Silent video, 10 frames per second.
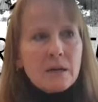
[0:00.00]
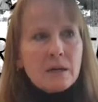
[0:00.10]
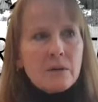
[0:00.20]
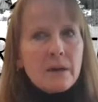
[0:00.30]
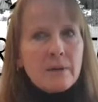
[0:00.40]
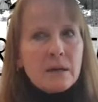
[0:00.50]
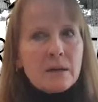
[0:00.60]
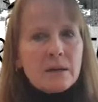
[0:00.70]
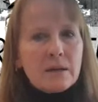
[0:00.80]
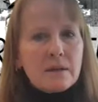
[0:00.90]
wait a
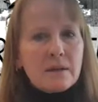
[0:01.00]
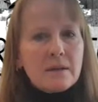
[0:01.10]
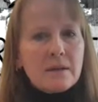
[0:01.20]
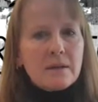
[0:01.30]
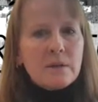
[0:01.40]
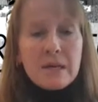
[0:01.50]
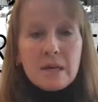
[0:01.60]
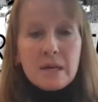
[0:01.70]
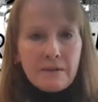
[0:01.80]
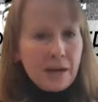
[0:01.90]
minute, you mean
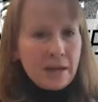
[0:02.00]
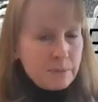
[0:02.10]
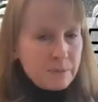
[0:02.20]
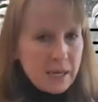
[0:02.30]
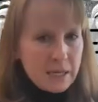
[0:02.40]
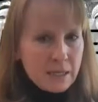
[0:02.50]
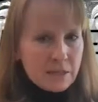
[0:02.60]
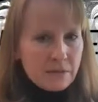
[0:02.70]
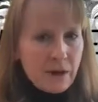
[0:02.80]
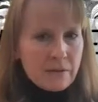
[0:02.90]
if I keep taking
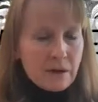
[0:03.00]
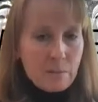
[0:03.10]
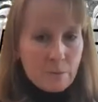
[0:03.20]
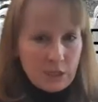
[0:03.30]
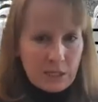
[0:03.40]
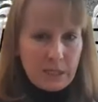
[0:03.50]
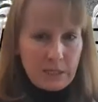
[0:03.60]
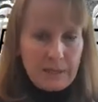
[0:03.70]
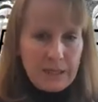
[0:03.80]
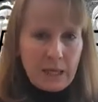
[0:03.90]
these forever, I'm just
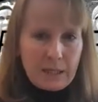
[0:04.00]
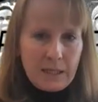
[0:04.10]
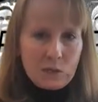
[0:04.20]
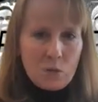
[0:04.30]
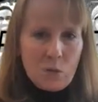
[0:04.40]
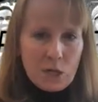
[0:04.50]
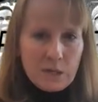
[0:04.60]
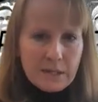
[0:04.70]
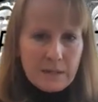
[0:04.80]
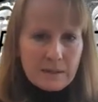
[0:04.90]
going to be like this or
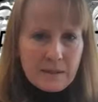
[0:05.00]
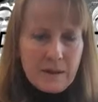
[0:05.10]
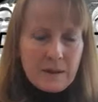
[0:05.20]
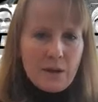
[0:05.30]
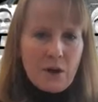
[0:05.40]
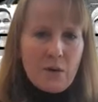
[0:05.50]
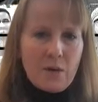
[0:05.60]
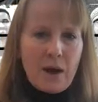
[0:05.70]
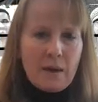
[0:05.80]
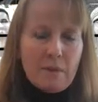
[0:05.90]
worse? You
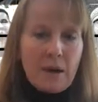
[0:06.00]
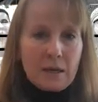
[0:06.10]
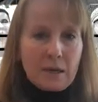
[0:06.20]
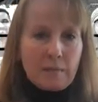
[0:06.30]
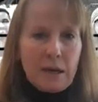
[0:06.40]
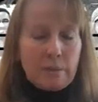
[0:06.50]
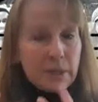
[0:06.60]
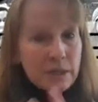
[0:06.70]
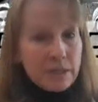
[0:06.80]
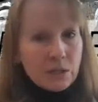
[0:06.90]
know, and my
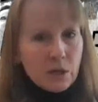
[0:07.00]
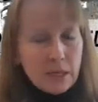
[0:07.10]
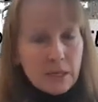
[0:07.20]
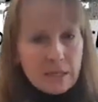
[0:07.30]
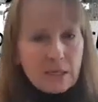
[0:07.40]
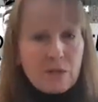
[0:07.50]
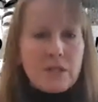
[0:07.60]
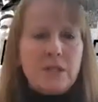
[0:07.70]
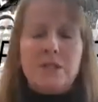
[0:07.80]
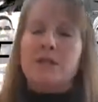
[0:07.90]
abilities are going to continue
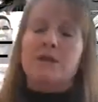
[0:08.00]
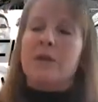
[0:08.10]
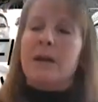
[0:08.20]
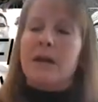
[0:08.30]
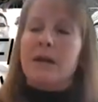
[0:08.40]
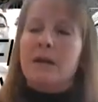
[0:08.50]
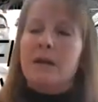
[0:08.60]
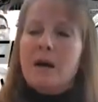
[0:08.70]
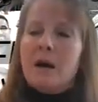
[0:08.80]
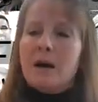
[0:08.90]
to deteriorate, and
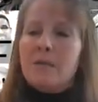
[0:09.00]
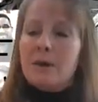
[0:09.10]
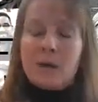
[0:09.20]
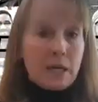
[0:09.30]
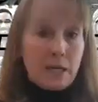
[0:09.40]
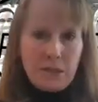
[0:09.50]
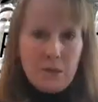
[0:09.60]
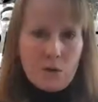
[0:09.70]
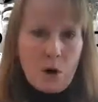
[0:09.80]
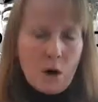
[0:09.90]
they're going to
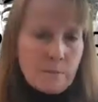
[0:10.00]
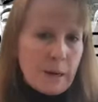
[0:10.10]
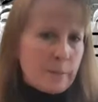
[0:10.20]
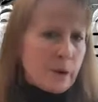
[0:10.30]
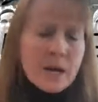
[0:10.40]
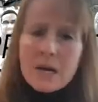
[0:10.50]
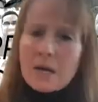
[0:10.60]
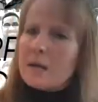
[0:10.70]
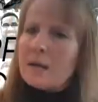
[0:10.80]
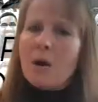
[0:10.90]
continue to harm my
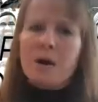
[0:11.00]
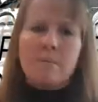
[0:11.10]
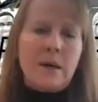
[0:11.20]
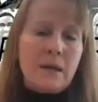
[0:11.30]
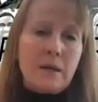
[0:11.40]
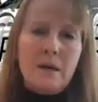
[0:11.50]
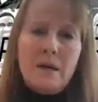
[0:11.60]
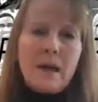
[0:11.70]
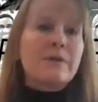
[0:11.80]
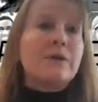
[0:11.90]
brain and harm my
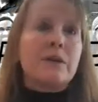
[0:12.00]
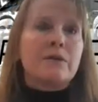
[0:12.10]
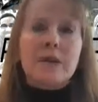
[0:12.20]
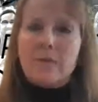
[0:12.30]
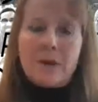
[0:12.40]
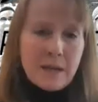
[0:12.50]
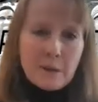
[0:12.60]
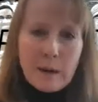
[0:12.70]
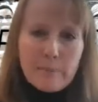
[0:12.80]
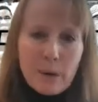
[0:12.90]
everything right
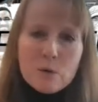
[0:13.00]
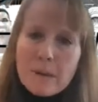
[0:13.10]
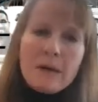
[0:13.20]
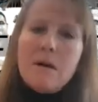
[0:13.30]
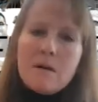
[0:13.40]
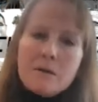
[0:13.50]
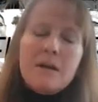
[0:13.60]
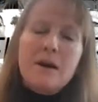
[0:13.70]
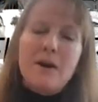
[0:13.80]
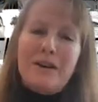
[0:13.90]
down to my bone marrow, you know?